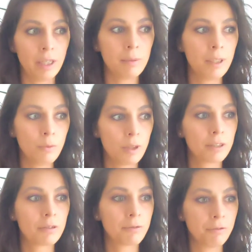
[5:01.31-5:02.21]
Maybe you
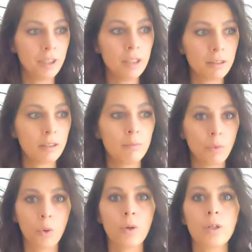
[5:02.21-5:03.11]
want to feel
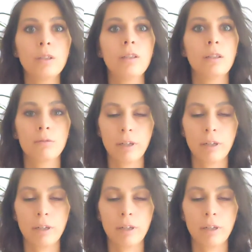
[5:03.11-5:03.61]
more